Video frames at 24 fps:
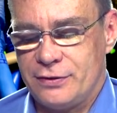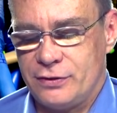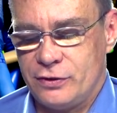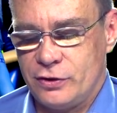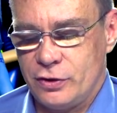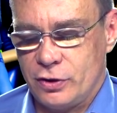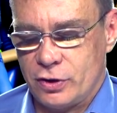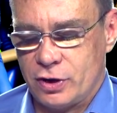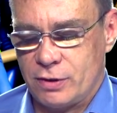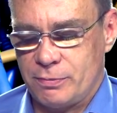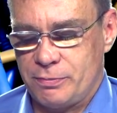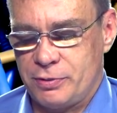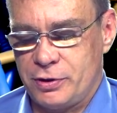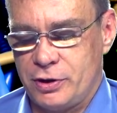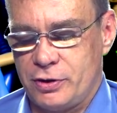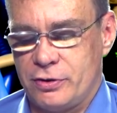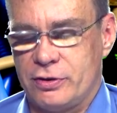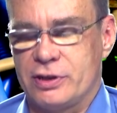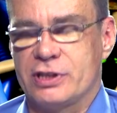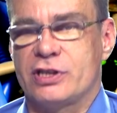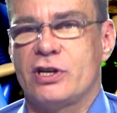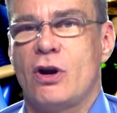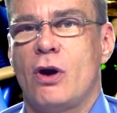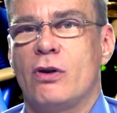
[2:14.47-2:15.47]
your
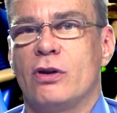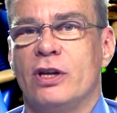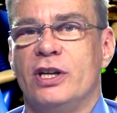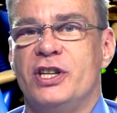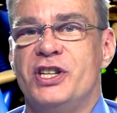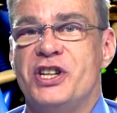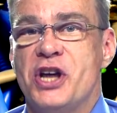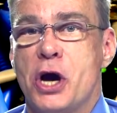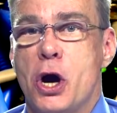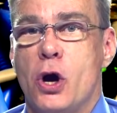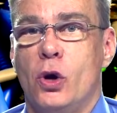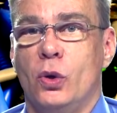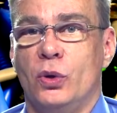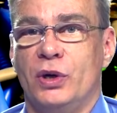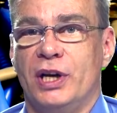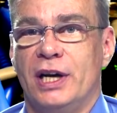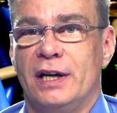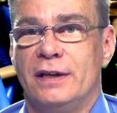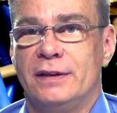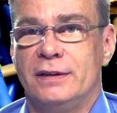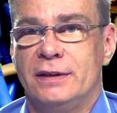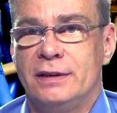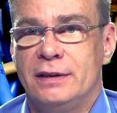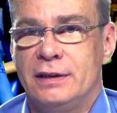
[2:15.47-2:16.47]
computer is called a node.
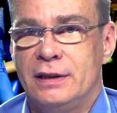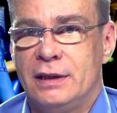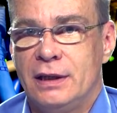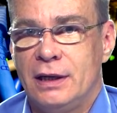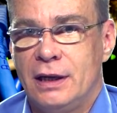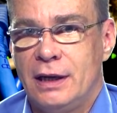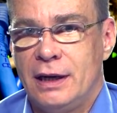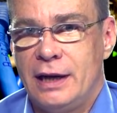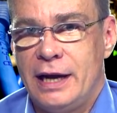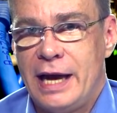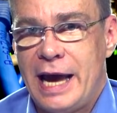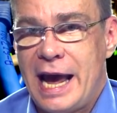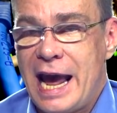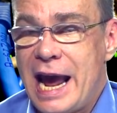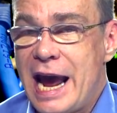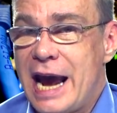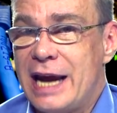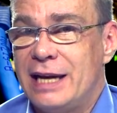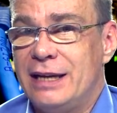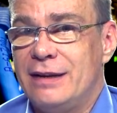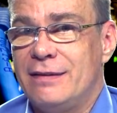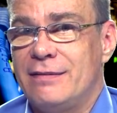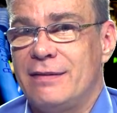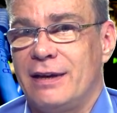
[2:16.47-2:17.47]

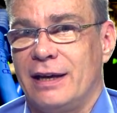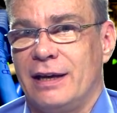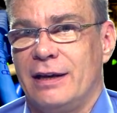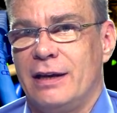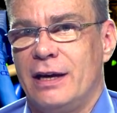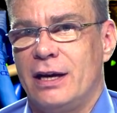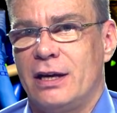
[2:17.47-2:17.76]
Anything,